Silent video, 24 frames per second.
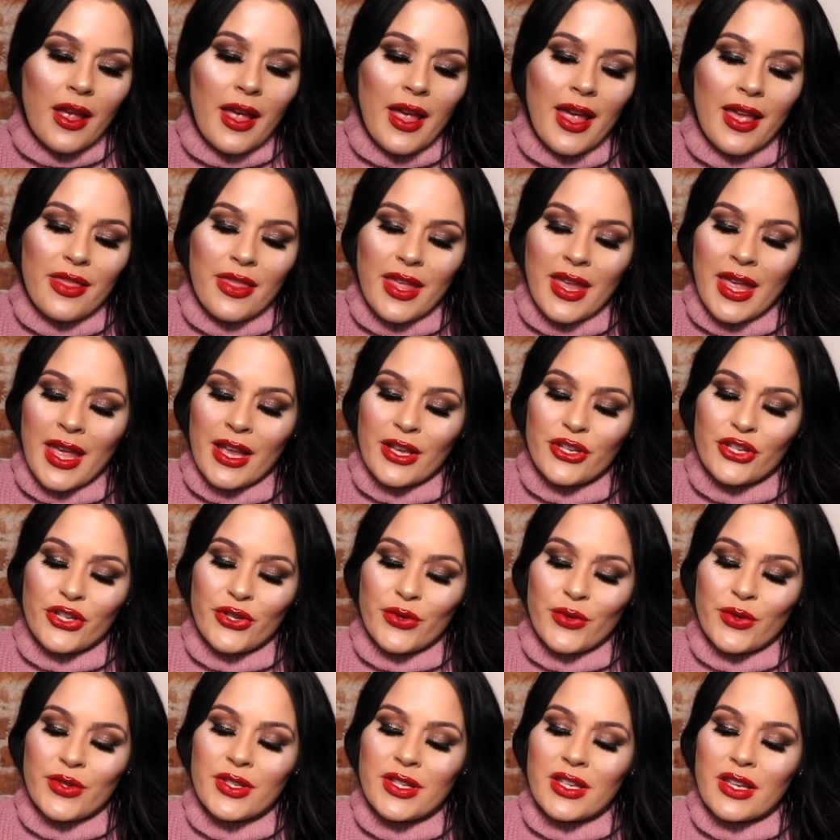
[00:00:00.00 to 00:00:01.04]
and they had
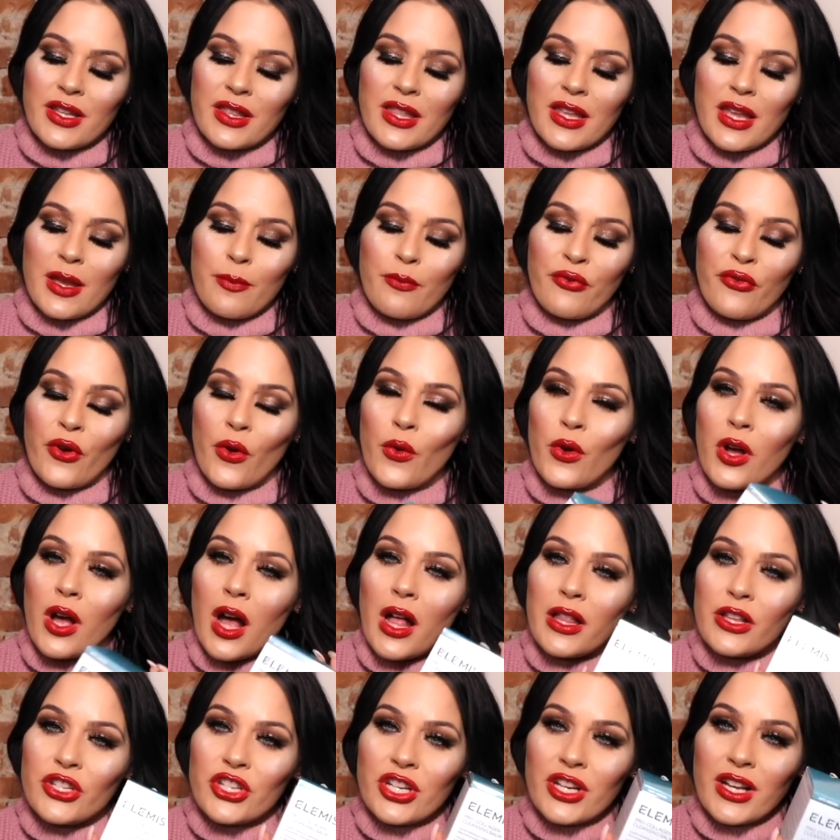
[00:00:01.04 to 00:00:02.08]
used the Pro
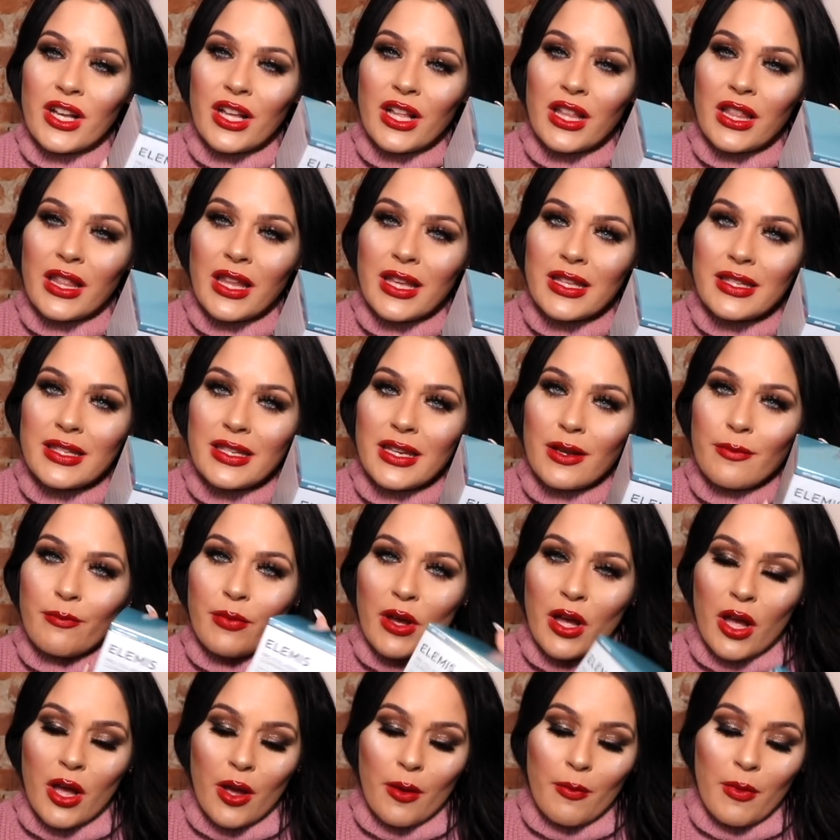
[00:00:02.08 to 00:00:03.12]
Collagen Cleansing
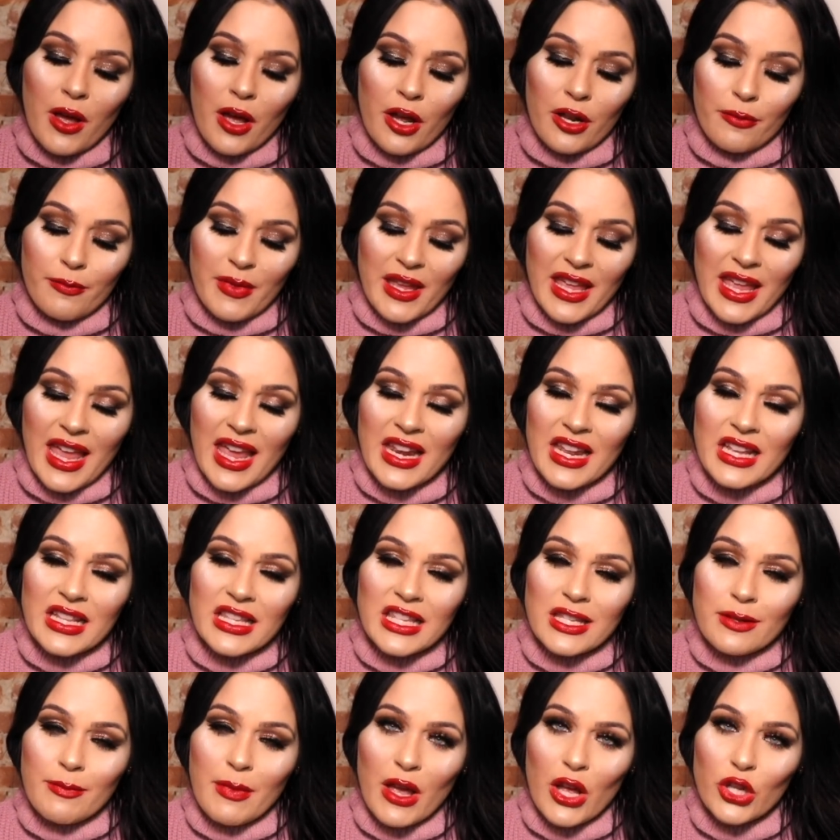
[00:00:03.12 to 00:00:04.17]
Balm on me and it
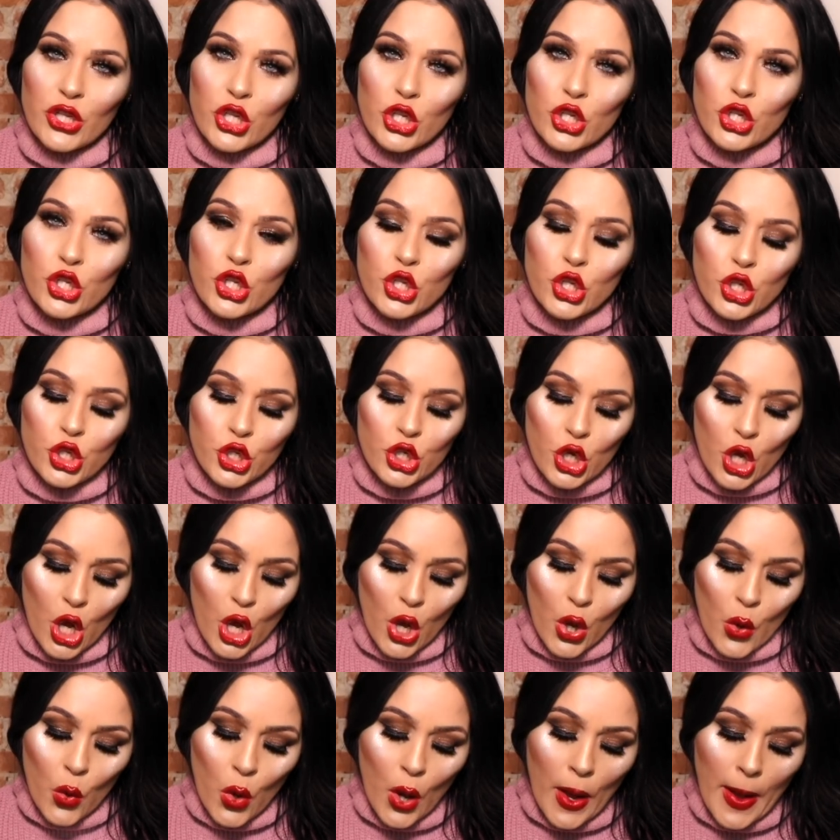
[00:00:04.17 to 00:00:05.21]
smelled
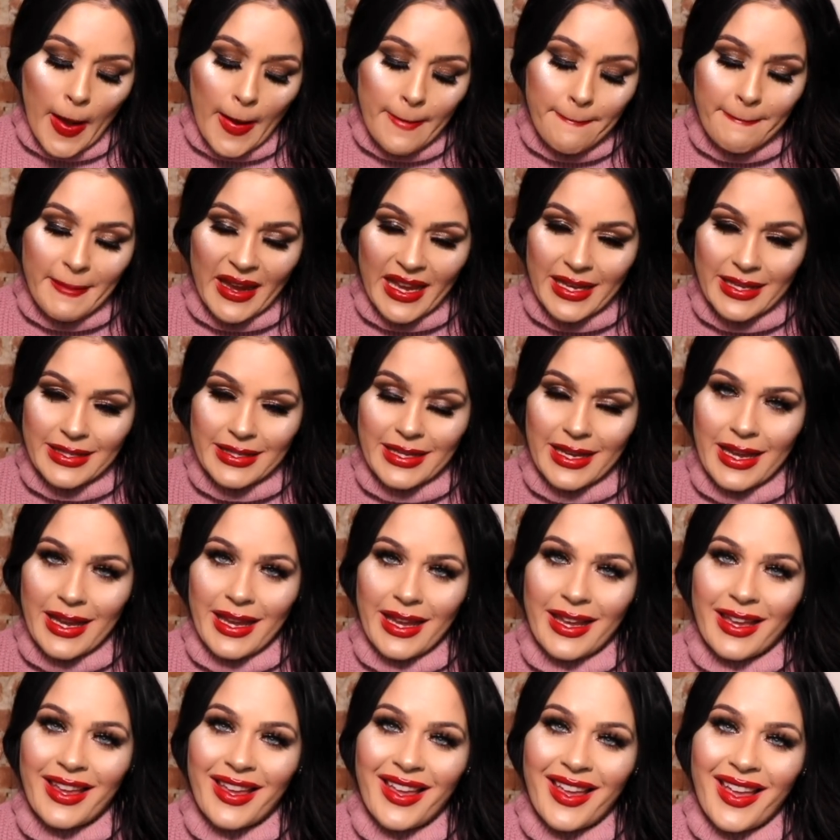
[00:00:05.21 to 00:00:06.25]
so
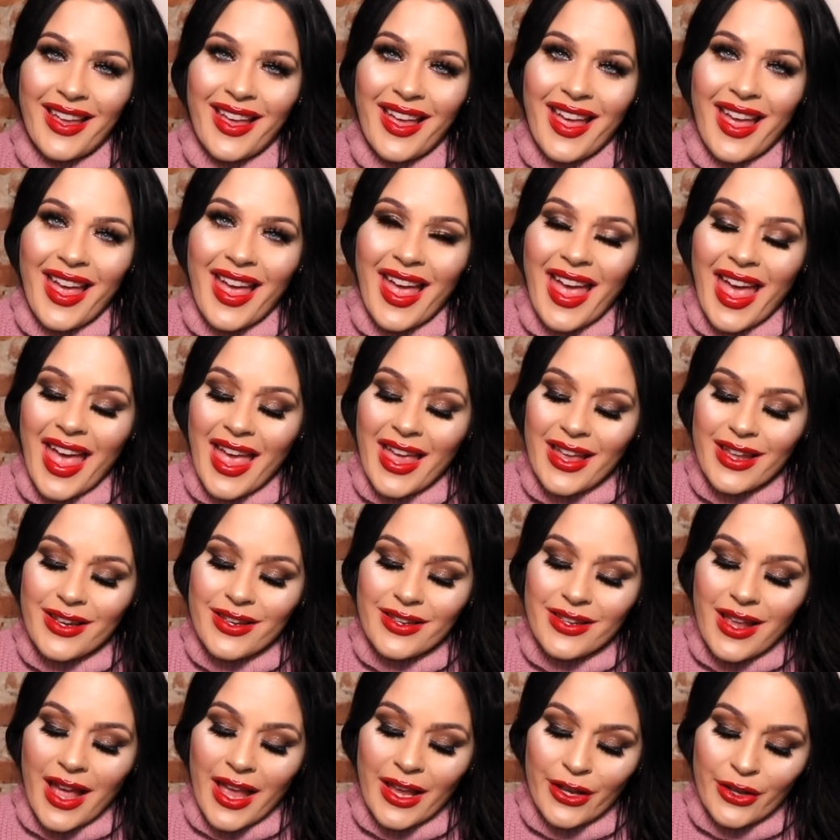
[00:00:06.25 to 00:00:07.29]
amazing
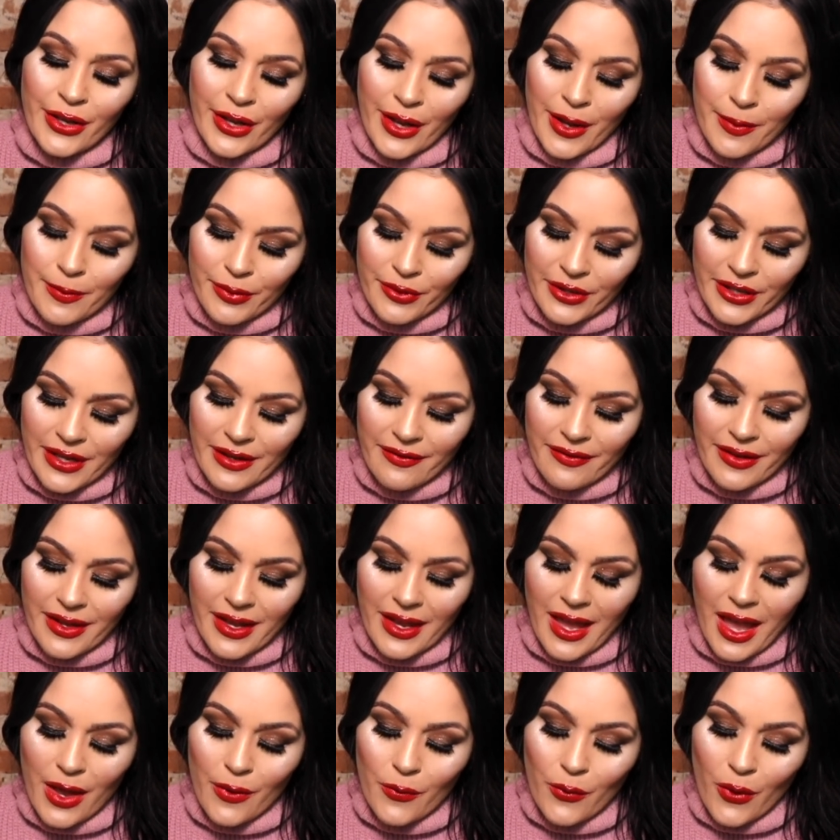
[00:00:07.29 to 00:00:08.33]
and I can't believe
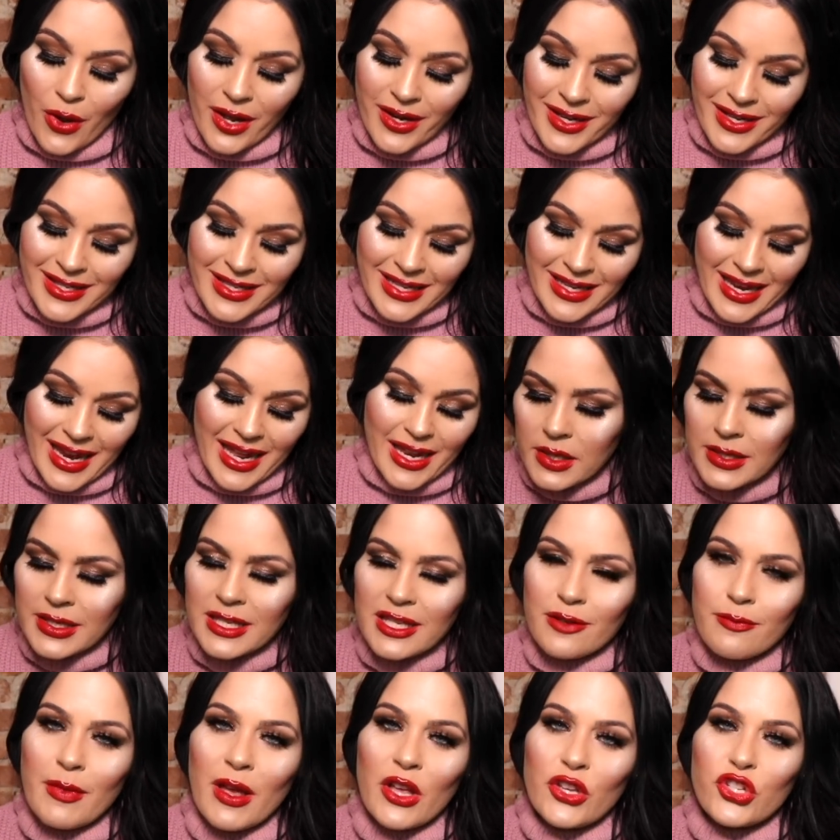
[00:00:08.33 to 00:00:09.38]
it. I wanted to get it. It
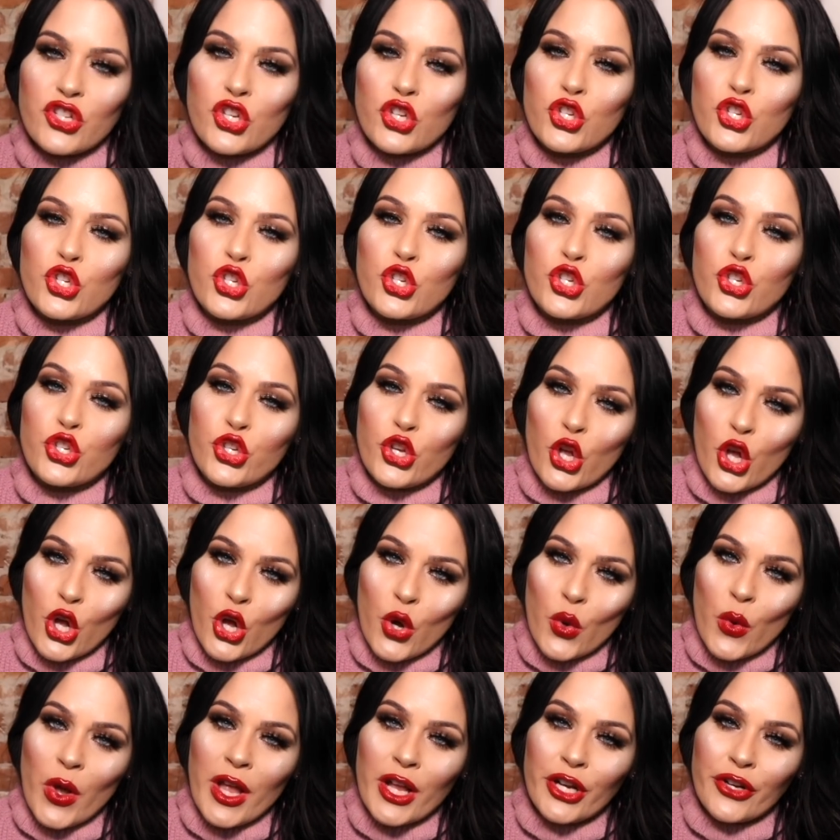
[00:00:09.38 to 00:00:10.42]
smells
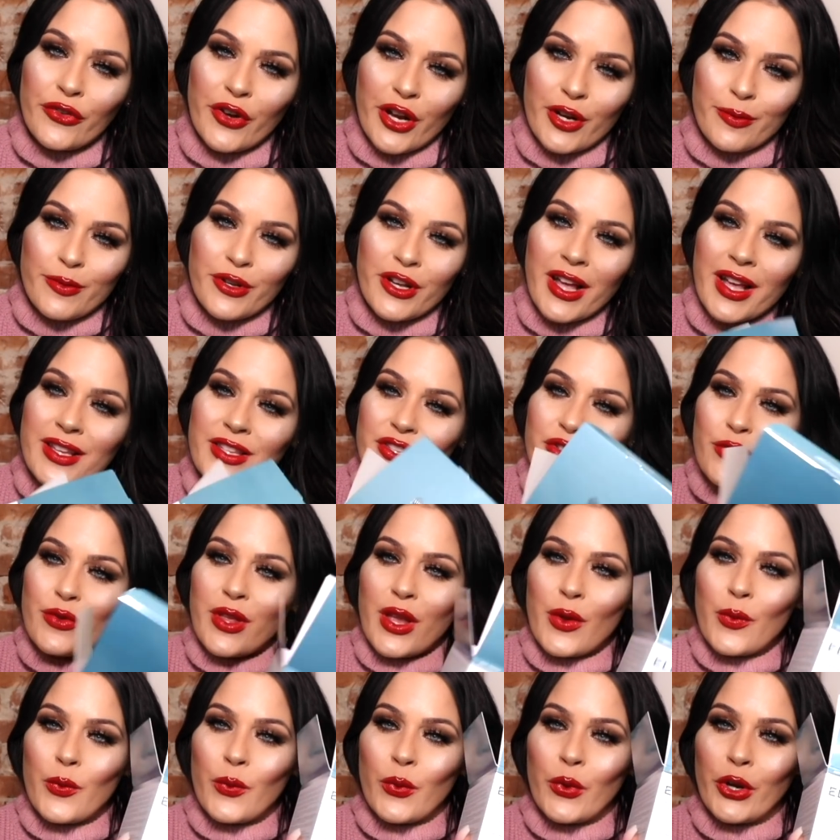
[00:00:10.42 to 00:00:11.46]
so incredible, guys. So
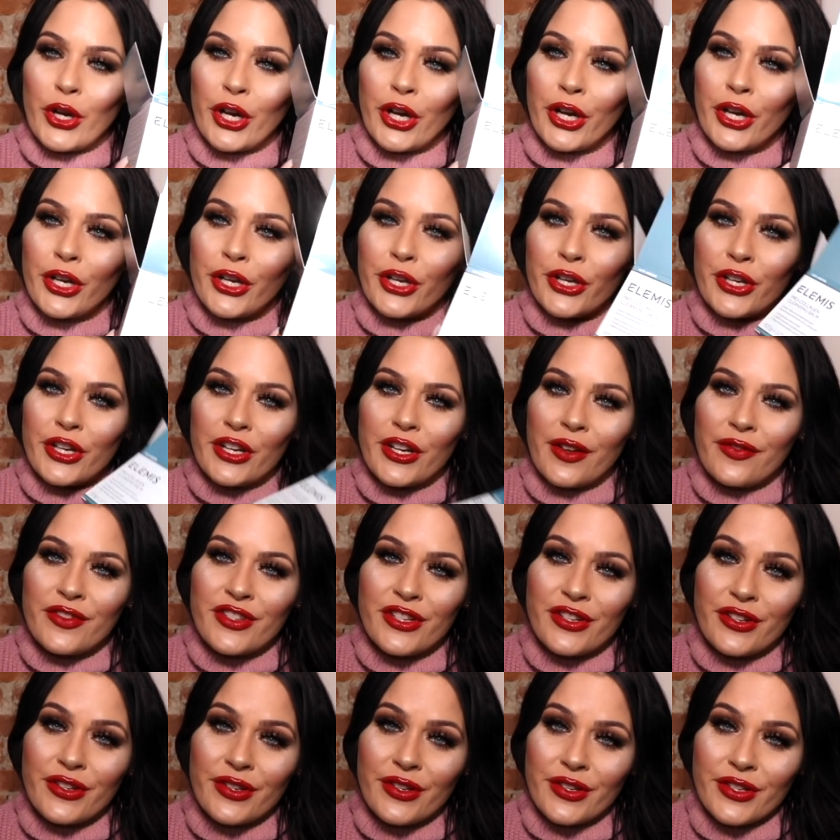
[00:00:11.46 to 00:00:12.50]
they were good enough
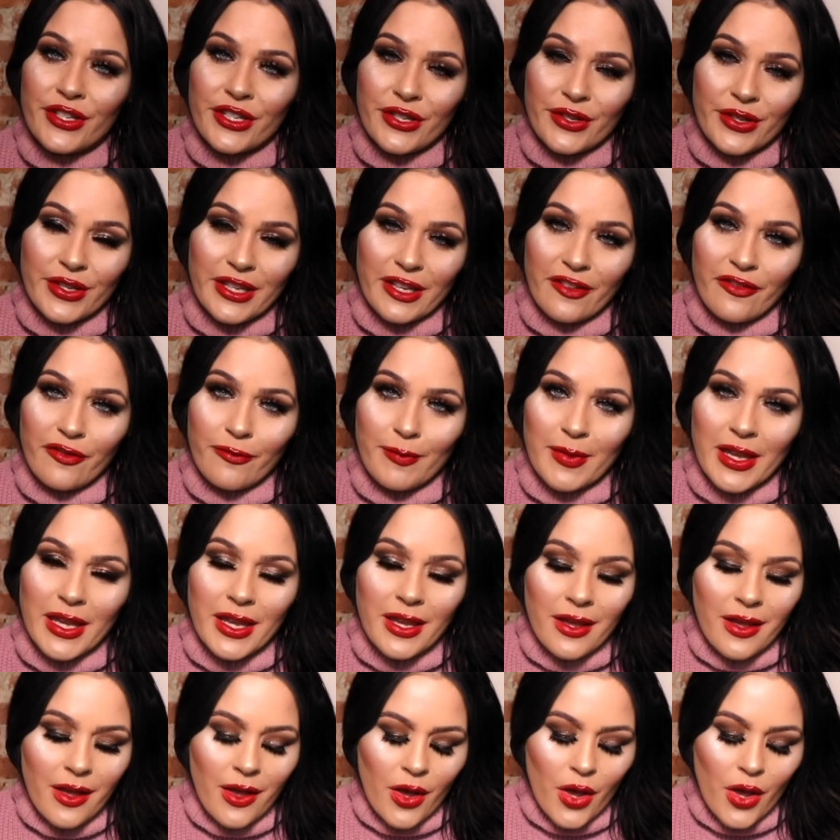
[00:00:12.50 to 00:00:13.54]
to, to gift me